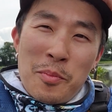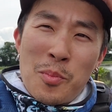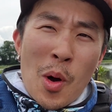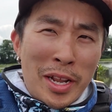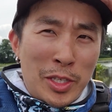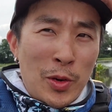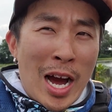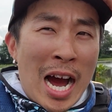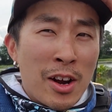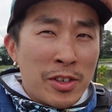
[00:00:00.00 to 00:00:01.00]
more than
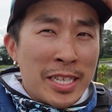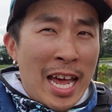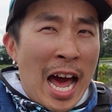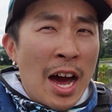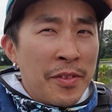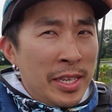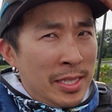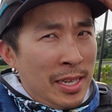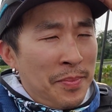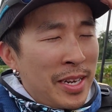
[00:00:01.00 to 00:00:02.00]
2 hours,
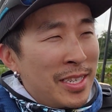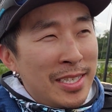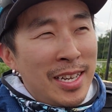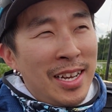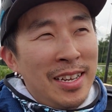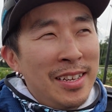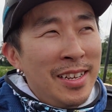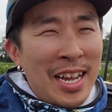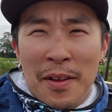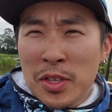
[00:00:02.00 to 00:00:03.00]
obviously, because
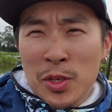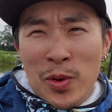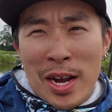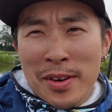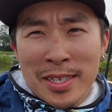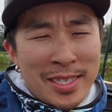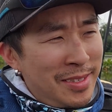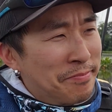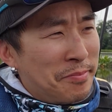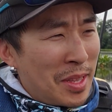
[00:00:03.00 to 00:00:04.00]
after 2
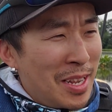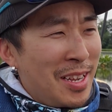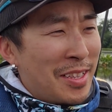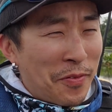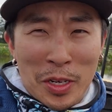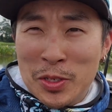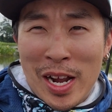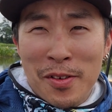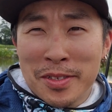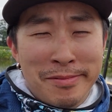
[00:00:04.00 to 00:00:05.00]
hours, the first
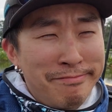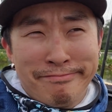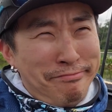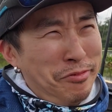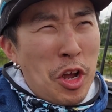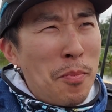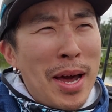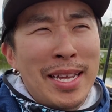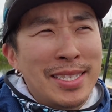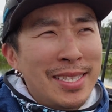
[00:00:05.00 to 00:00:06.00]
2 hours, no
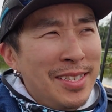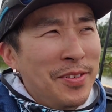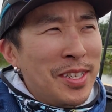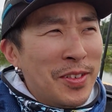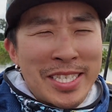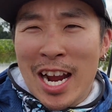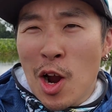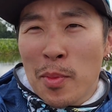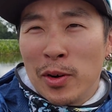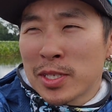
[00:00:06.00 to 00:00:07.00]
bites. It was
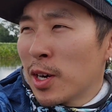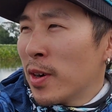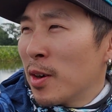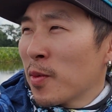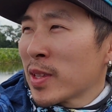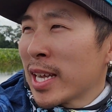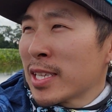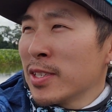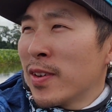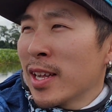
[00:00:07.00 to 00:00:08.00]
terrible. So we were
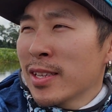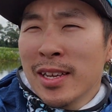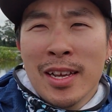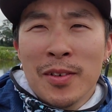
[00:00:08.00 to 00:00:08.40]
like, you know what?